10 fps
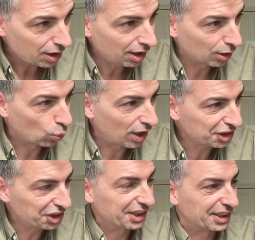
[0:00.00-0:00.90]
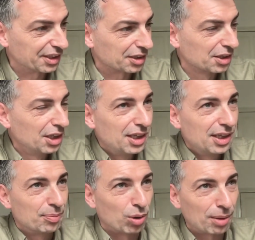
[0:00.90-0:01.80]
uh, watching here,
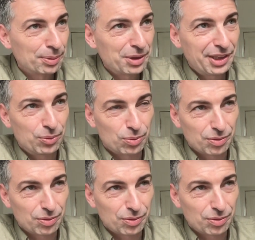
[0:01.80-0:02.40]
probably